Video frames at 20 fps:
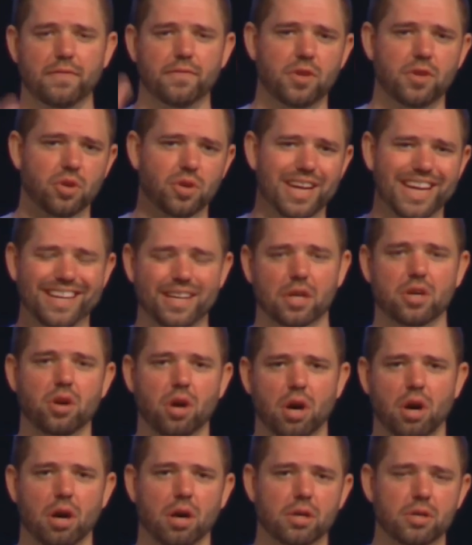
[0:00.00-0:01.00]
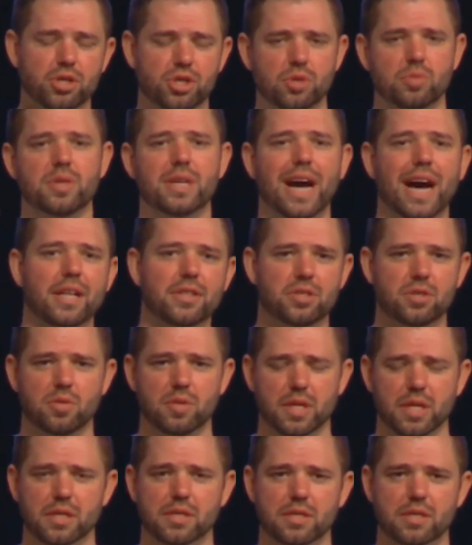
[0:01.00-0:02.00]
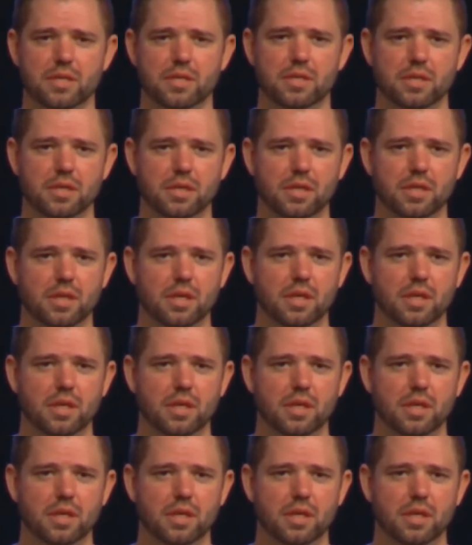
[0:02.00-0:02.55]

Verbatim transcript: If you're in a car, do not do this.